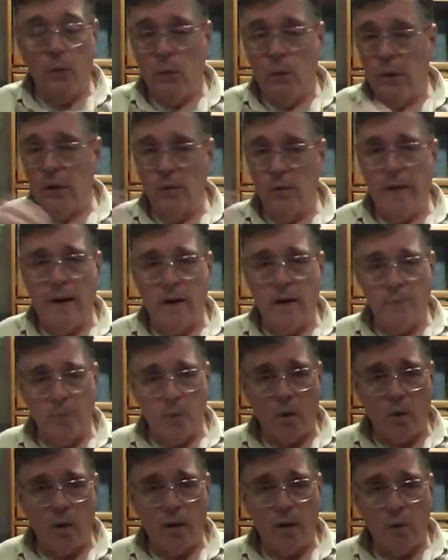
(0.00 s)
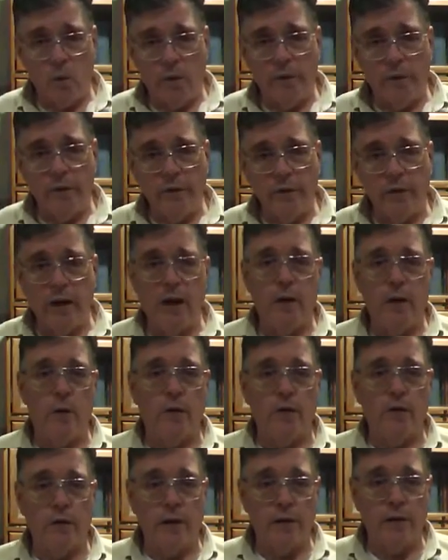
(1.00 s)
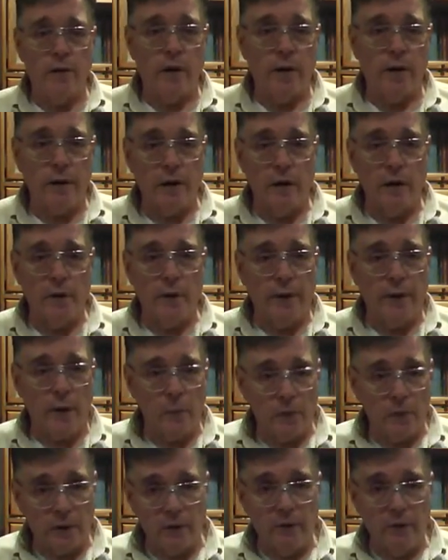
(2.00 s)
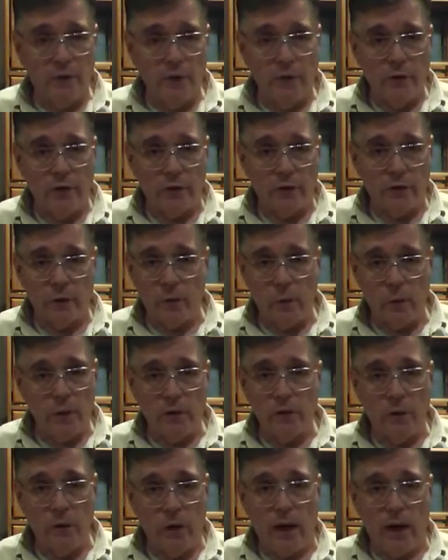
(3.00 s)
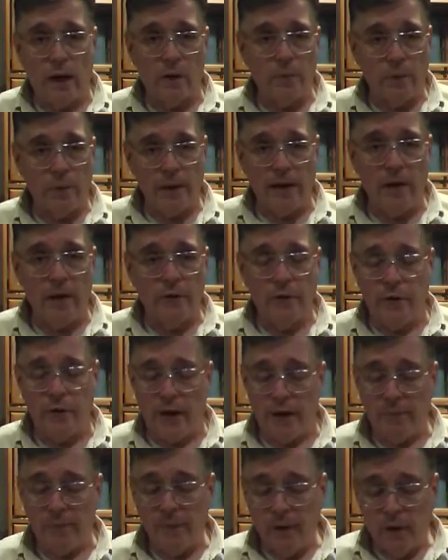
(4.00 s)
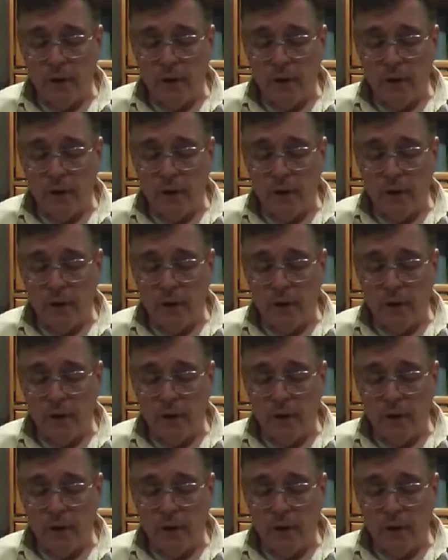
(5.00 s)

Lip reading: We don't have broad on one side or slender on the other. That would confuse us. We wouldn't know how to pronounce that.